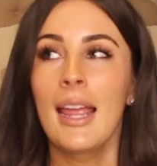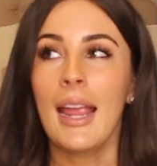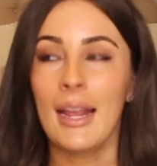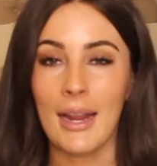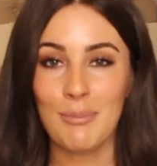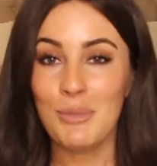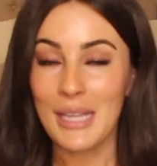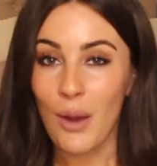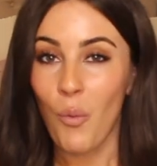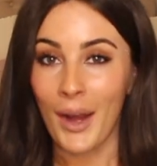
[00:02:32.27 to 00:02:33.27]
And I'm
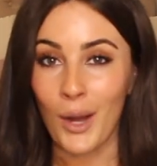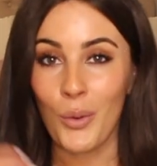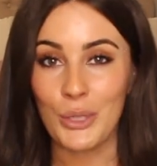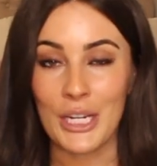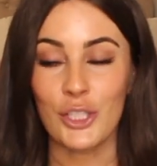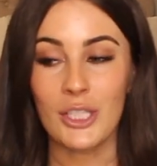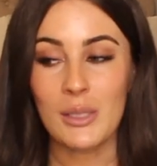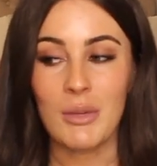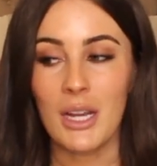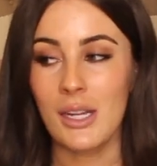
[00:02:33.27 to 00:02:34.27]
saying white in
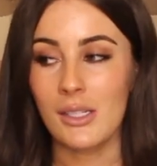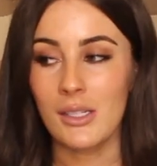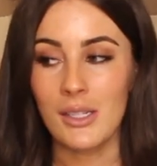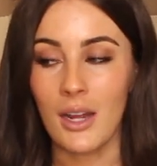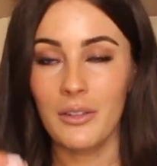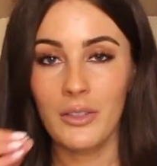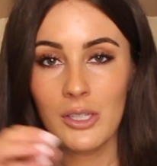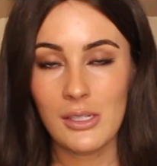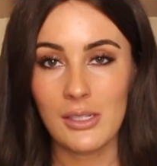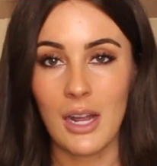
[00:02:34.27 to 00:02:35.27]
quotations because none of her
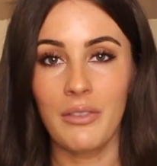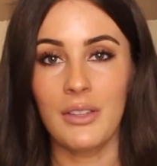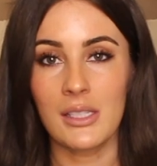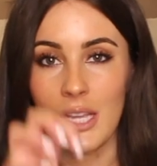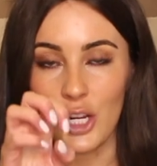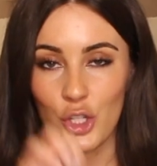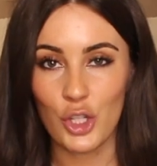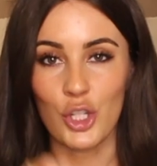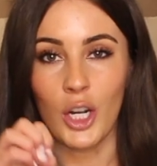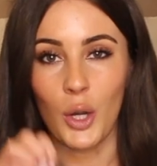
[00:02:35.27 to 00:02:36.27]
stuff is like
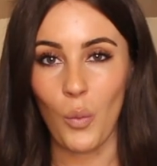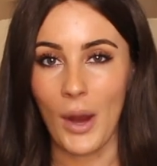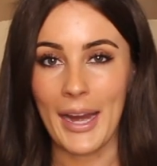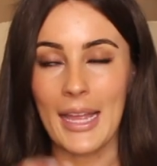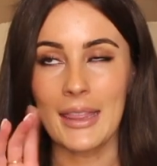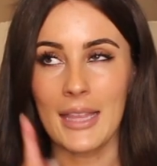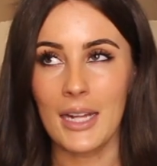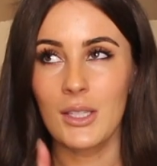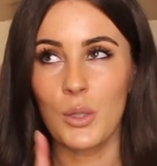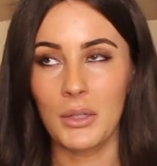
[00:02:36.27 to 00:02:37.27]
stark white. And
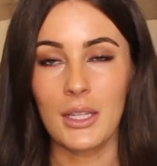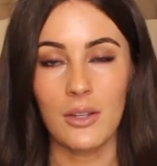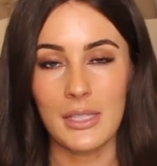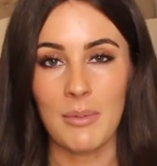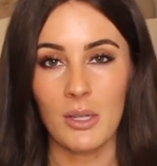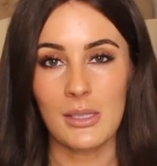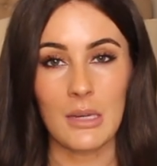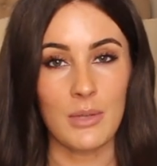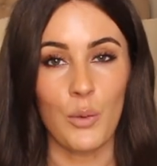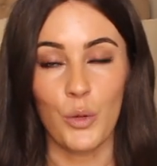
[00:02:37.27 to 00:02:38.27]
that's the one thing I'll say about
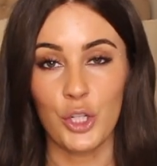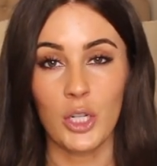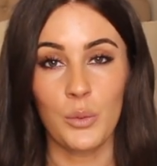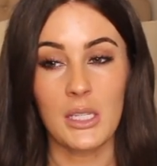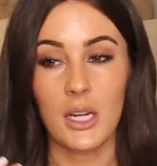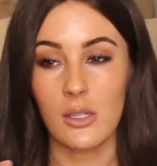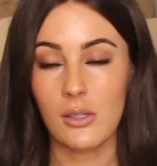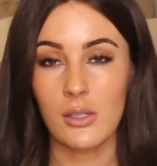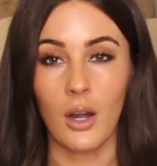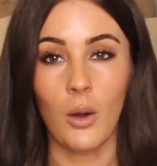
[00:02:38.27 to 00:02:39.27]
SKIMS. I wish there was like a
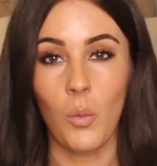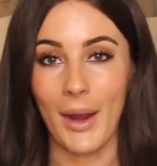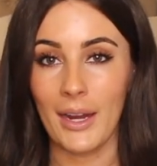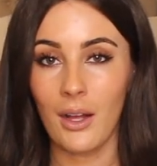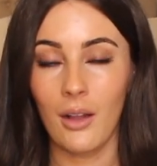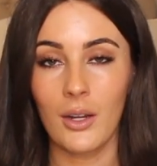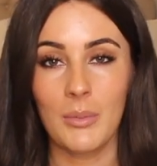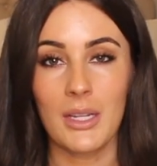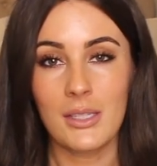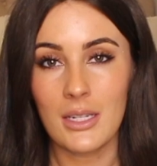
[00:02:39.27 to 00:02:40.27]
stark white color
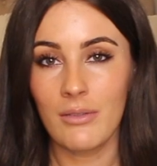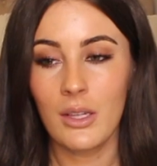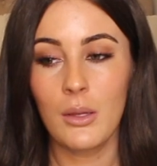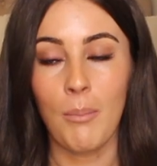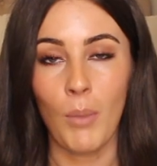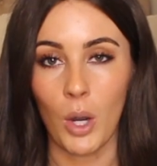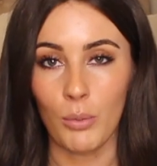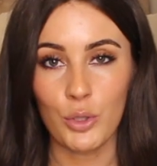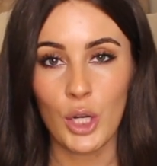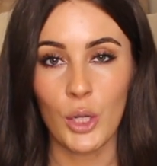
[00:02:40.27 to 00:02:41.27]
because even the
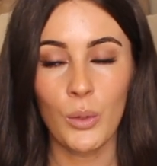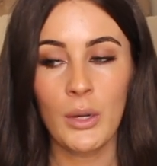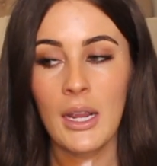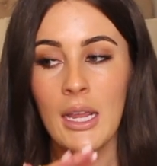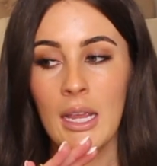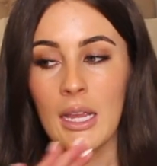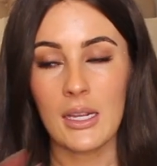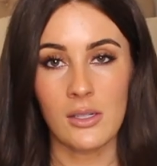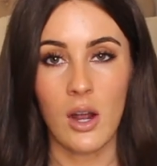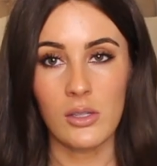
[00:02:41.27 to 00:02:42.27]
marble tone
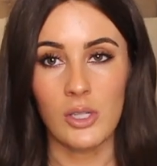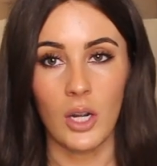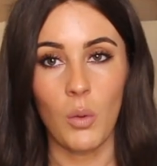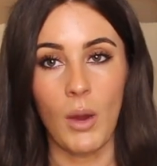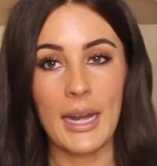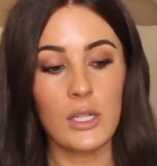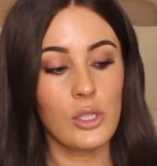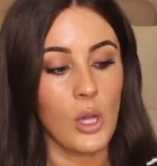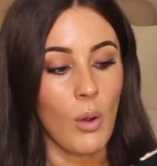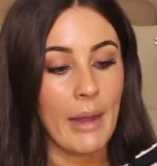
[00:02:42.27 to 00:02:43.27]
is not stark white.
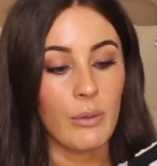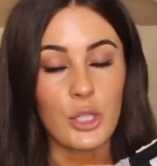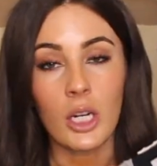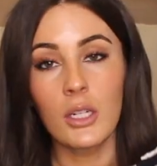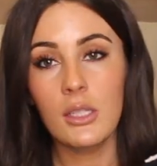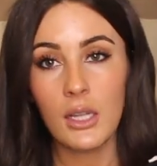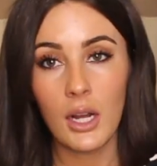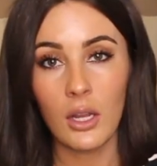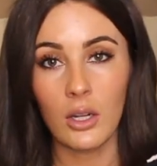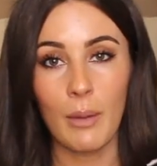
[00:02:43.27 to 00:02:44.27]
So I returned the
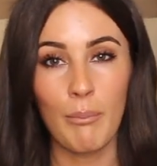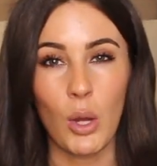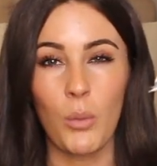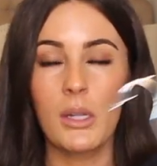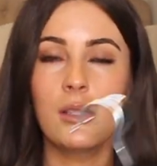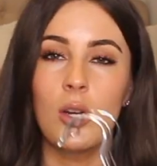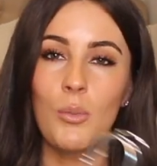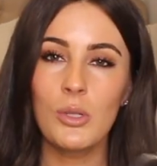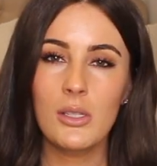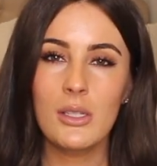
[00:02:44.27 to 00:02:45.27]
color and bone because it
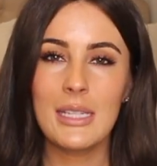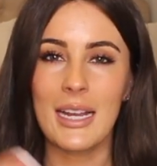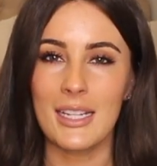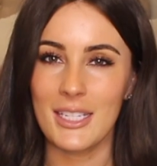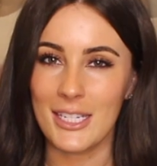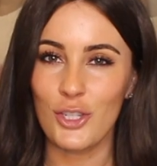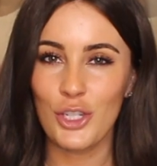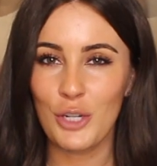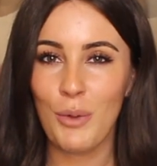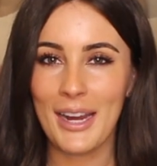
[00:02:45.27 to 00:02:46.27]
almost looks like a
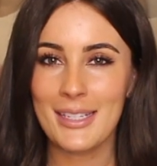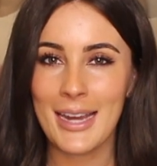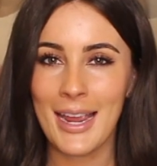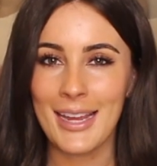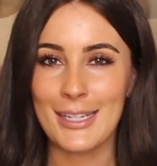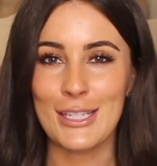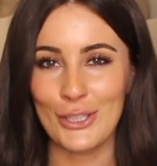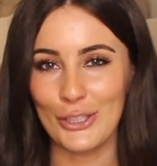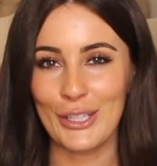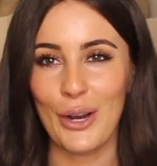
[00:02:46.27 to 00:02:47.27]
dingy white tank. It
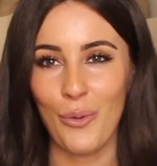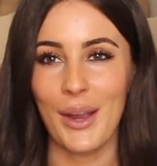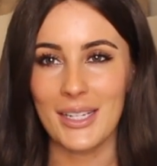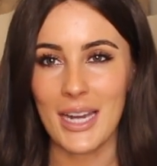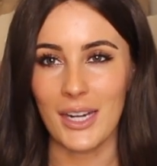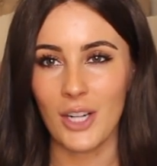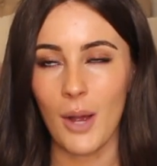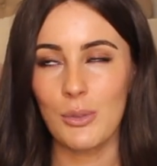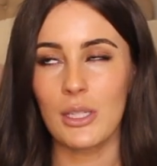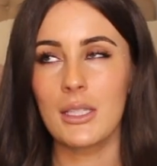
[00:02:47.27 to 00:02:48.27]
didn't look like a white tank
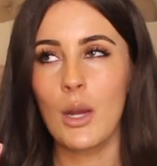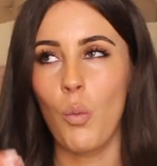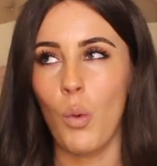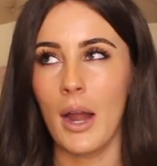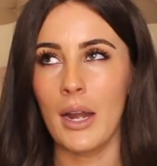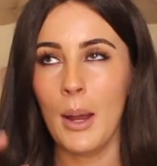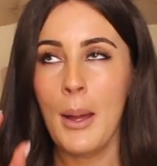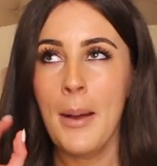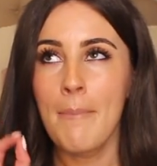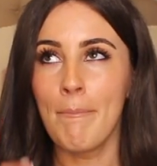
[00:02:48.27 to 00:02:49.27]
top. So that's like one
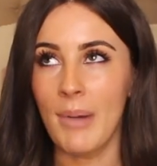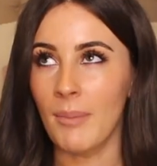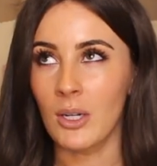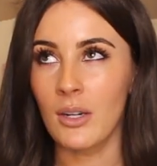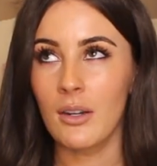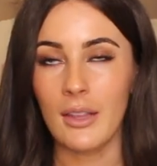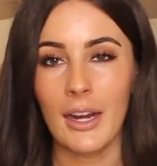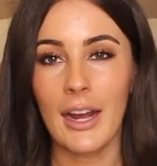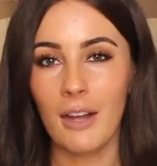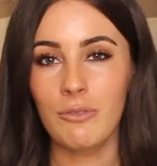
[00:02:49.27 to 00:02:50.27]
bummer that
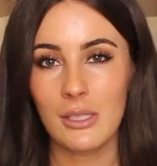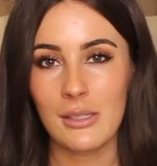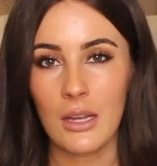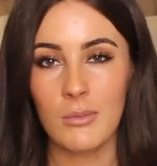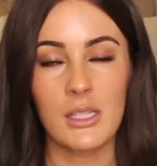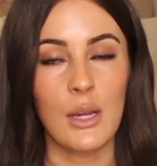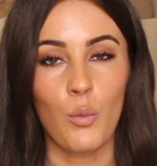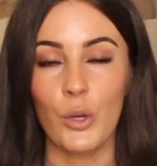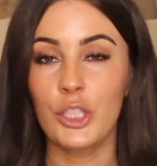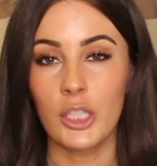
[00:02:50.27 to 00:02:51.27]
I have with SKIMS is I
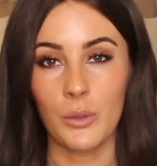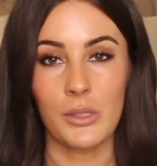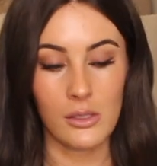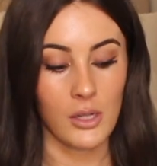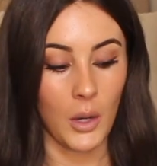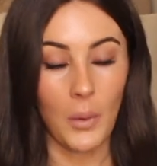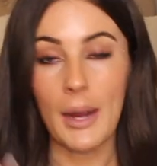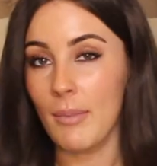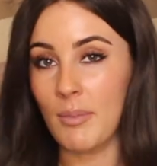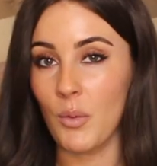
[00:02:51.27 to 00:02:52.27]
wish there was a stark
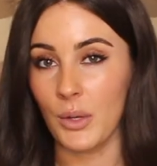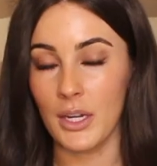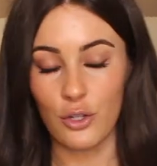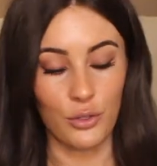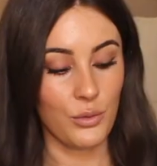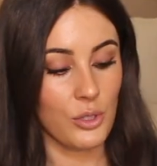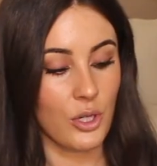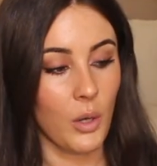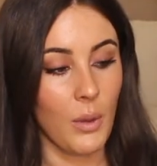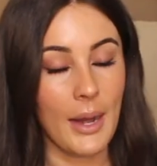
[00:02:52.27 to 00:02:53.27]
white. Maybe one day she'll do a
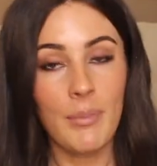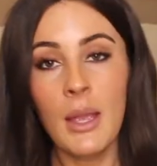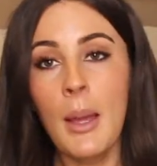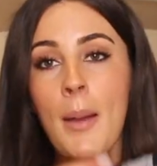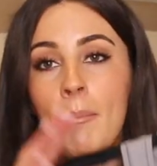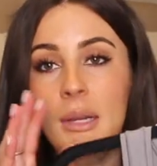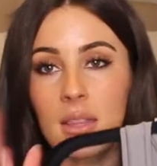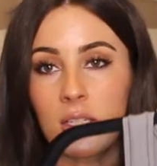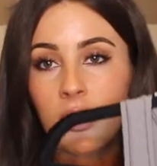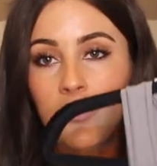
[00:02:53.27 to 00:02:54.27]
stark white. But
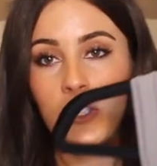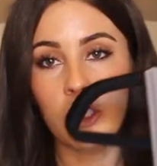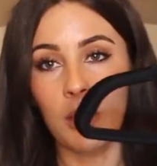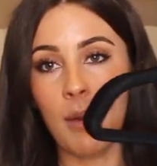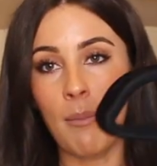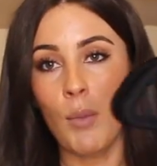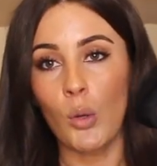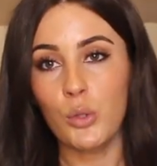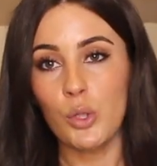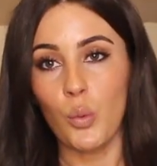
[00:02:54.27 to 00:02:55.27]
these are for sure my
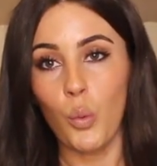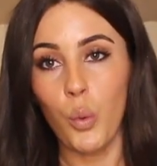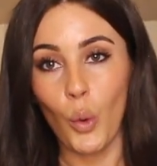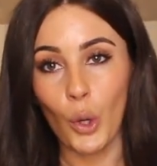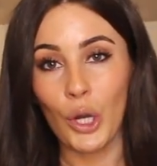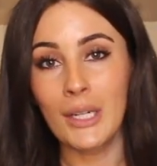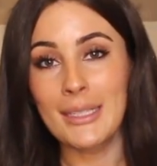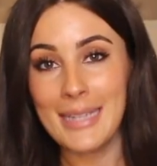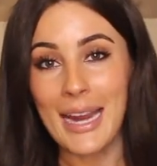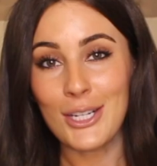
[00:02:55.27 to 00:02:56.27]
most
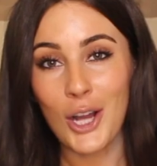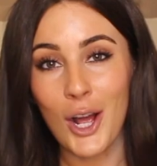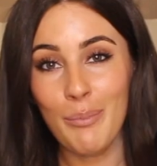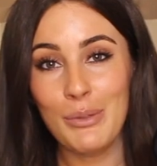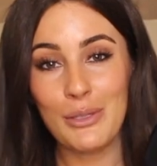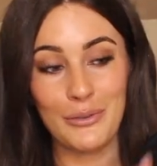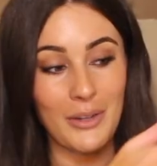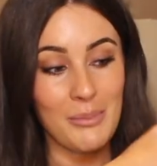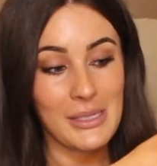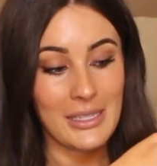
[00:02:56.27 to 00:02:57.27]
worn tank tops
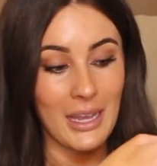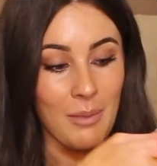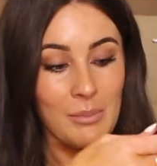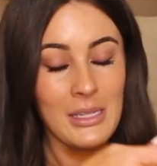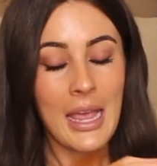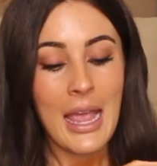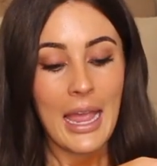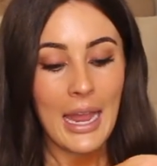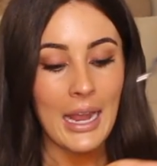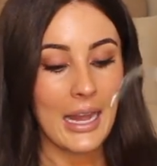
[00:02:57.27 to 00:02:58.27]
from SKIMS.
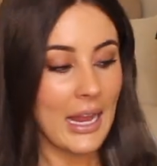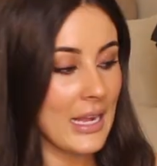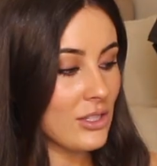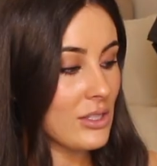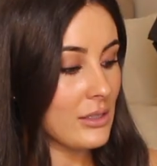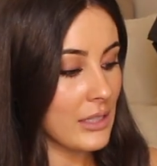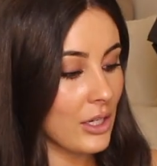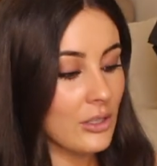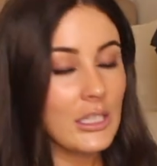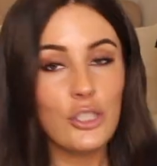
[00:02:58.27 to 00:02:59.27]
And it's
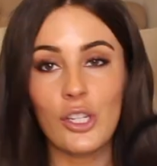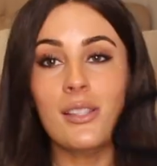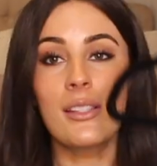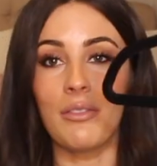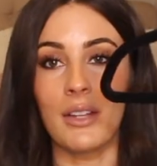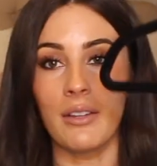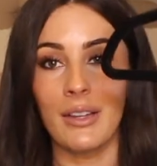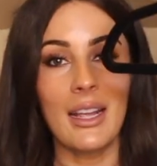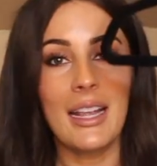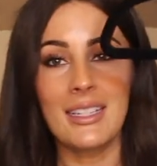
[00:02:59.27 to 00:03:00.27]
literally just the fit of it.